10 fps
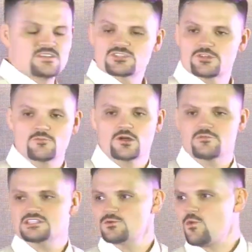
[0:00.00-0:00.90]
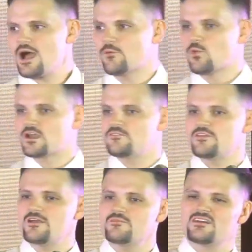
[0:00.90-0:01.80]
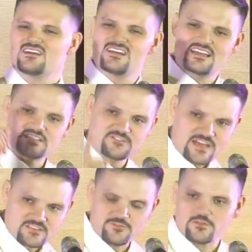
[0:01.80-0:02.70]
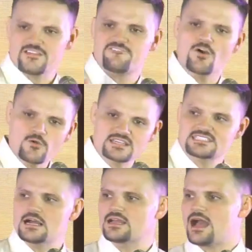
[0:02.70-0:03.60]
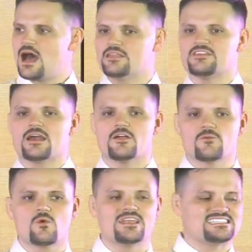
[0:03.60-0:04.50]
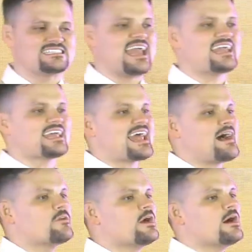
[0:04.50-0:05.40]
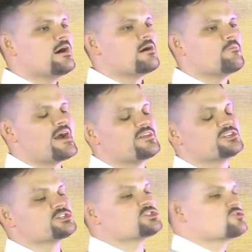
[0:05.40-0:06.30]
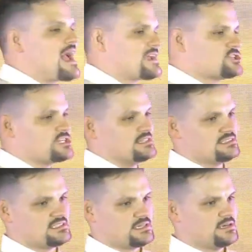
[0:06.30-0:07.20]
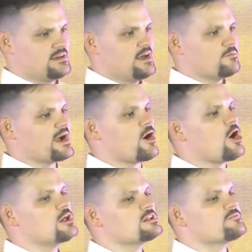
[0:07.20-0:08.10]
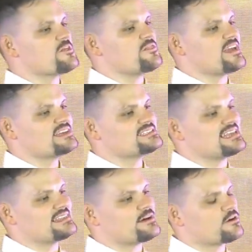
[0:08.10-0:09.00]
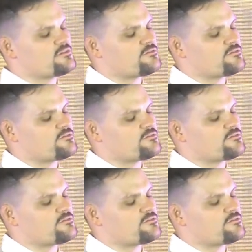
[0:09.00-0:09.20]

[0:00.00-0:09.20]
not. one One of them is faithful. They focus on God. The other one is taken out by the distraction, by all of greater.